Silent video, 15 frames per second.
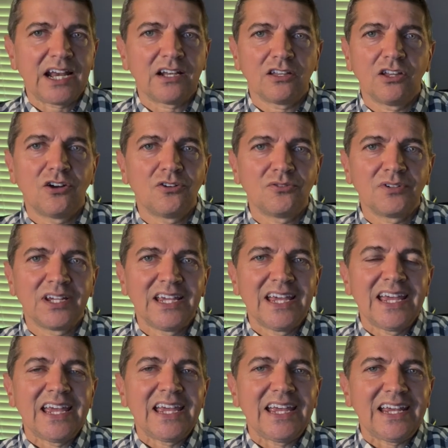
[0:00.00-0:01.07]
alone,
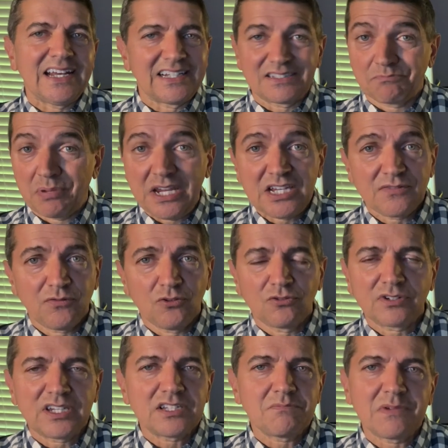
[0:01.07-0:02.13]
and it's peaceful,
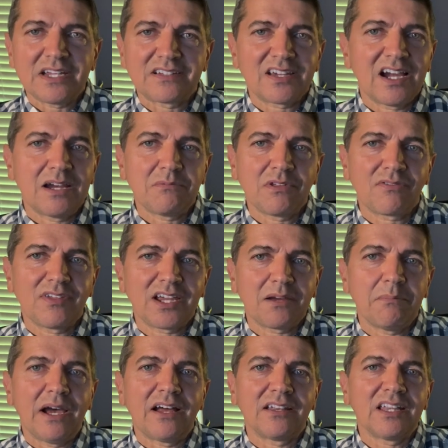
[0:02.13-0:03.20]
it gives me a time to think
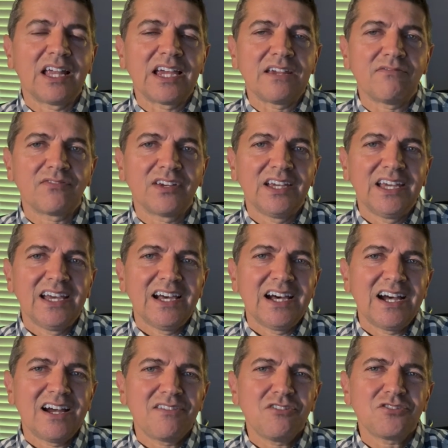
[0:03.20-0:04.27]
about life,
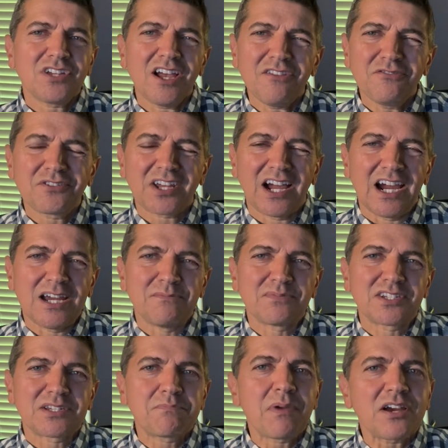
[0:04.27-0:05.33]
there's other times,
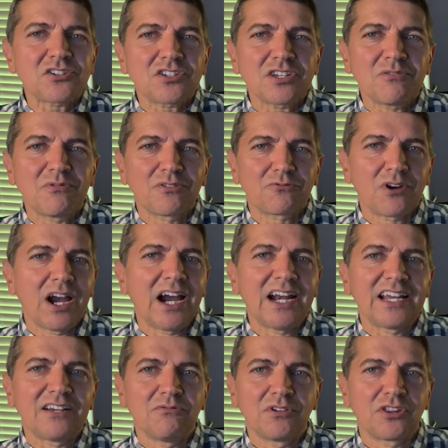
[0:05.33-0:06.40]
especially when
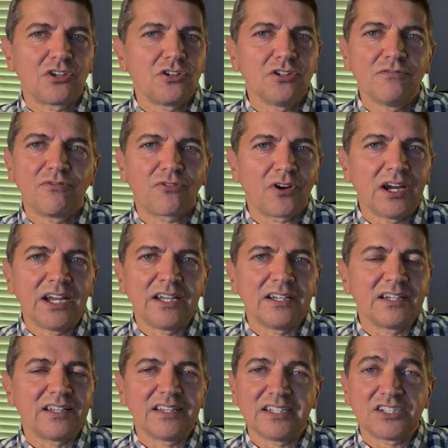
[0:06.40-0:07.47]
riding with a good friend,
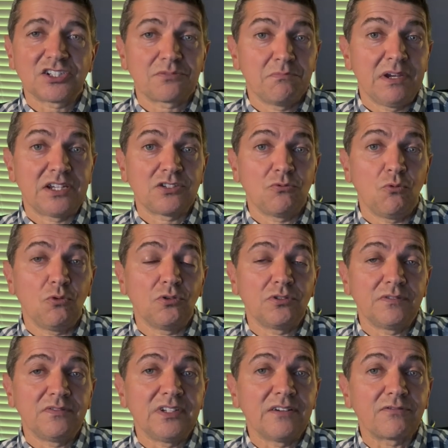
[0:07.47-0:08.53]
that just makes a world
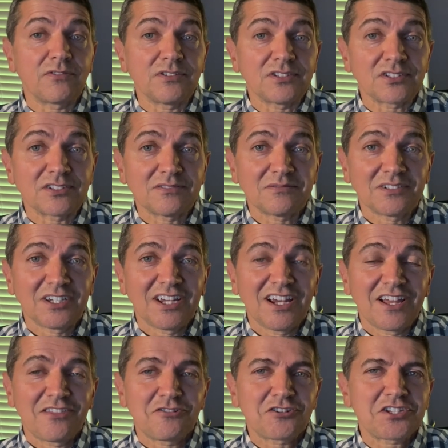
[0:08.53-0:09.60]
of difference.
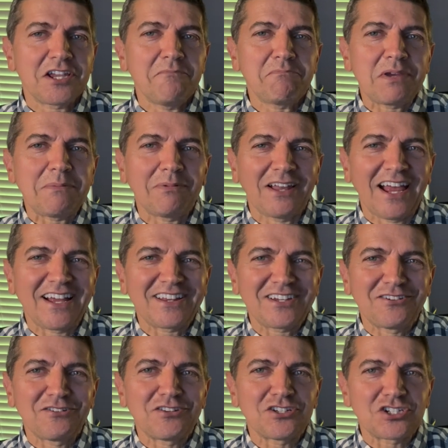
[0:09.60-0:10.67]
There's some people out
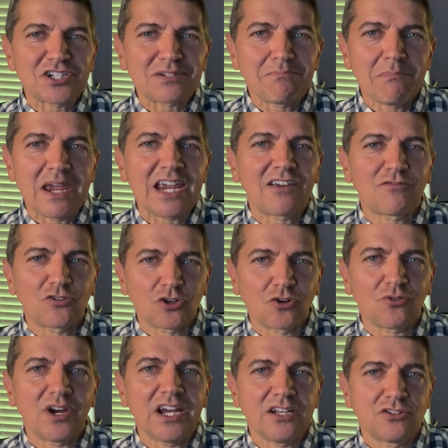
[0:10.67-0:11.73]
there that just make for
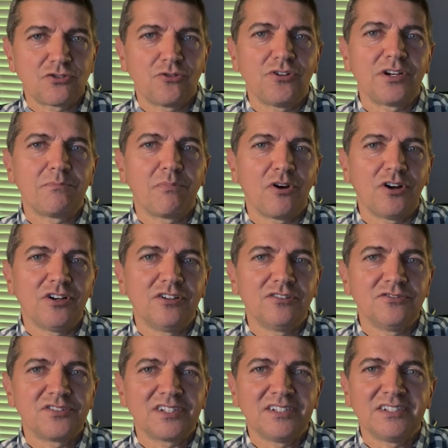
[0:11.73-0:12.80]
great touring
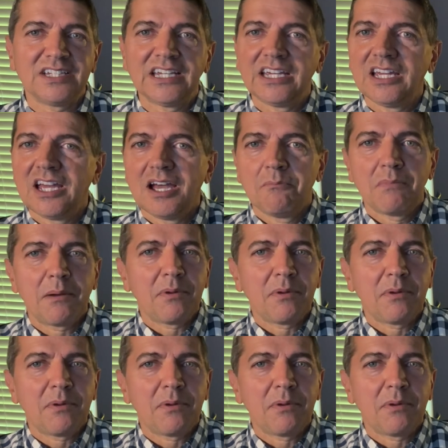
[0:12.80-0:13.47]
partners, and my